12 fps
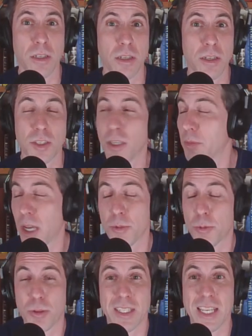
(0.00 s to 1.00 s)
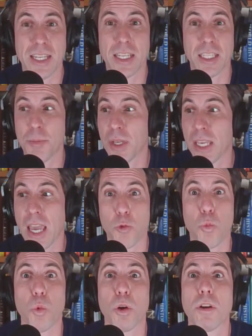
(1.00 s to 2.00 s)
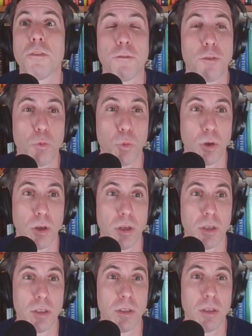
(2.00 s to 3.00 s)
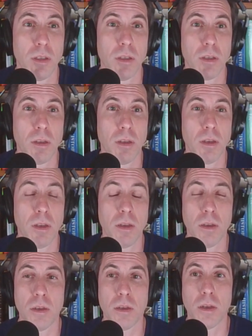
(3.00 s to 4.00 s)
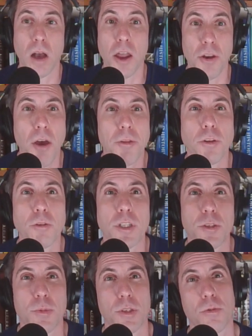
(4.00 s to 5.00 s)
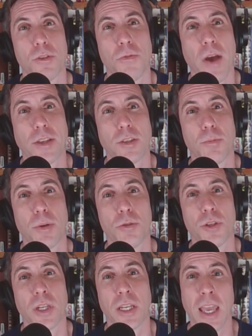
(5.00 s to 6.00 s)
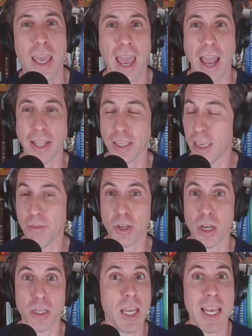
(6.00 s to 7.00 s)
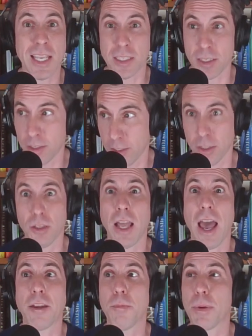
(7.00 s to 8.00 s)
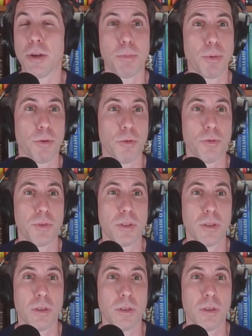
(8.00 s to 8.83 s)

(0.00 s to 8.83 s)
sometimes presenting them again word for word. Another Christmas was fast approaching, and Kean still hadn't been approved.